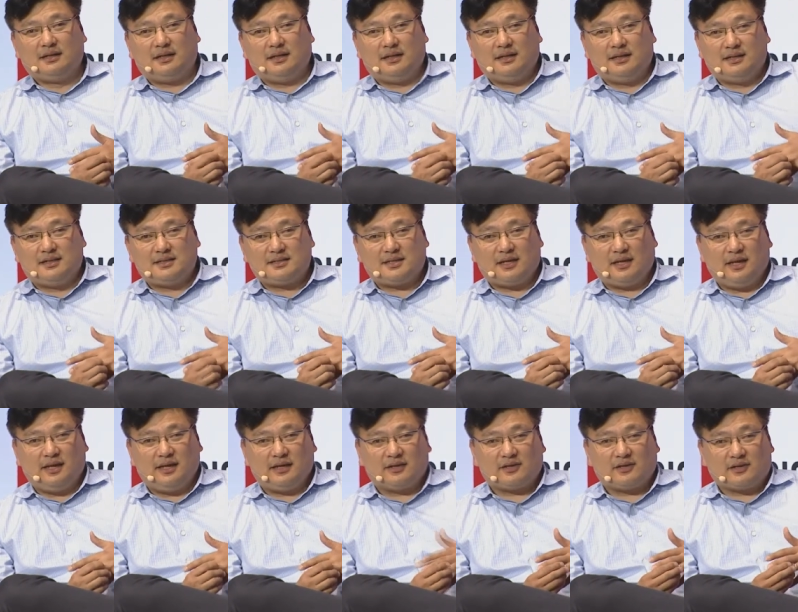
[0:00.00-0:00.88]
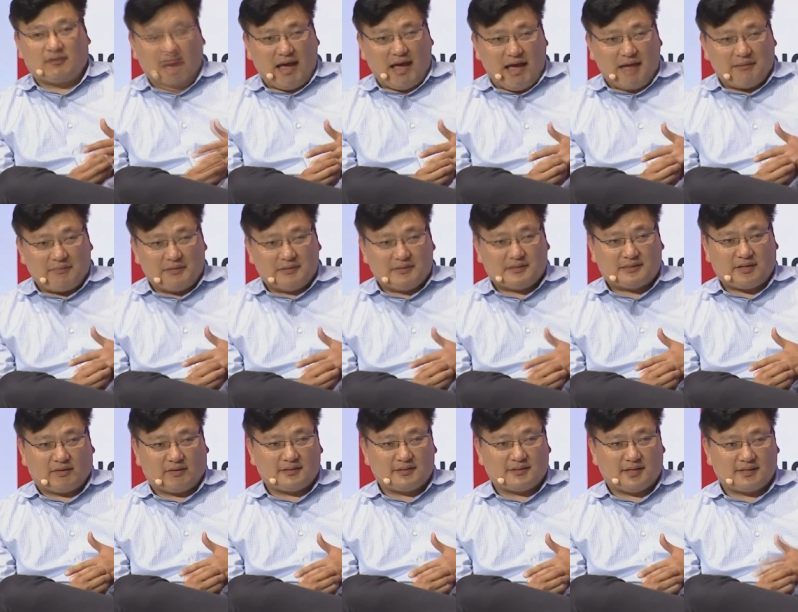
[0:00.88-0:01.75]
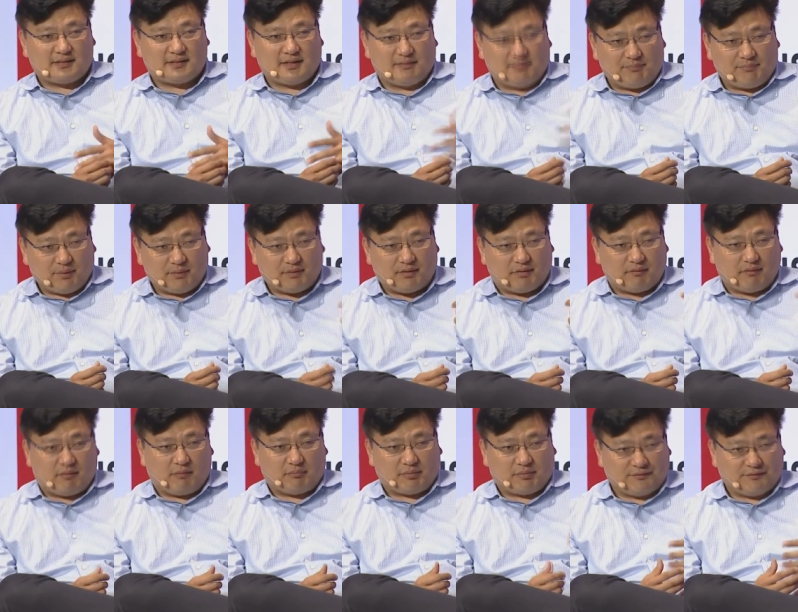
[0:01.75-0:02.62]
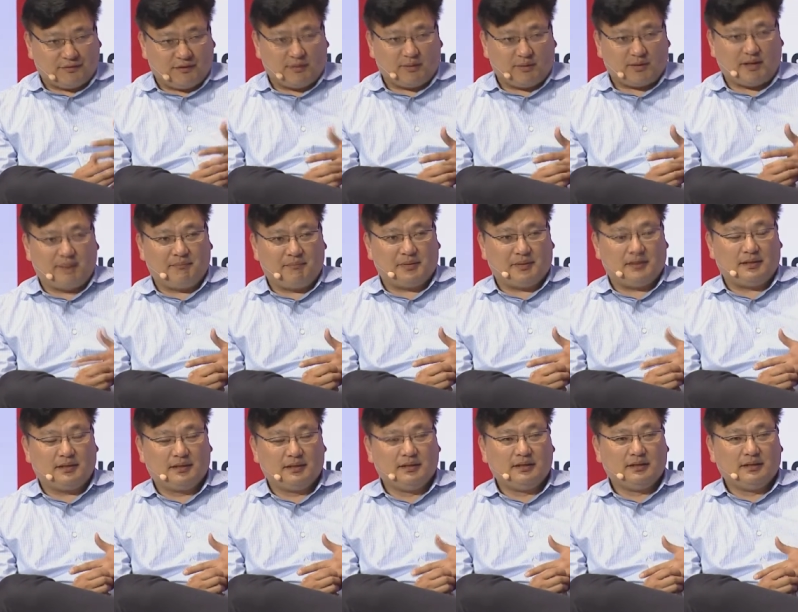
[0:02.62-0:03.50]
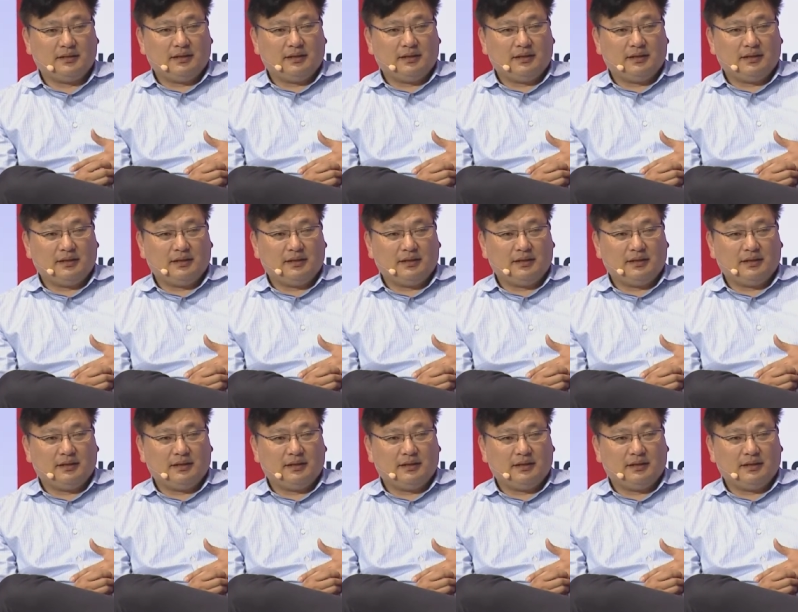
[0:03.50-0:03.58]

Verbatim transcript: It is in Grab in Southeast Asia. Both are our portfolio company.